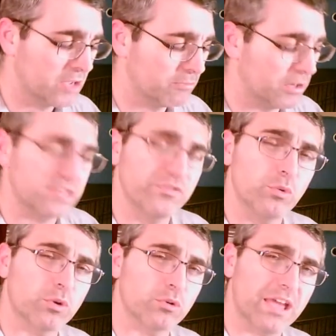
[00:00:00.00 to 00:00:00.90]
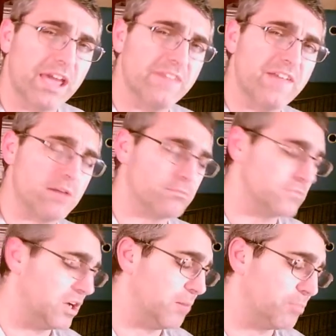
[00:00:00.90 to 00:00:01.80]
But if you want to really add that
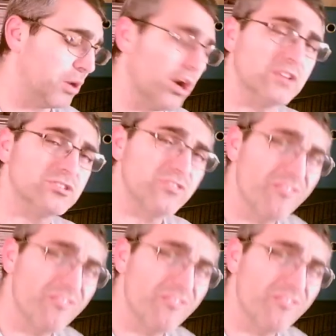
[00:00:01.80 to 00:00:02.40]
punch, you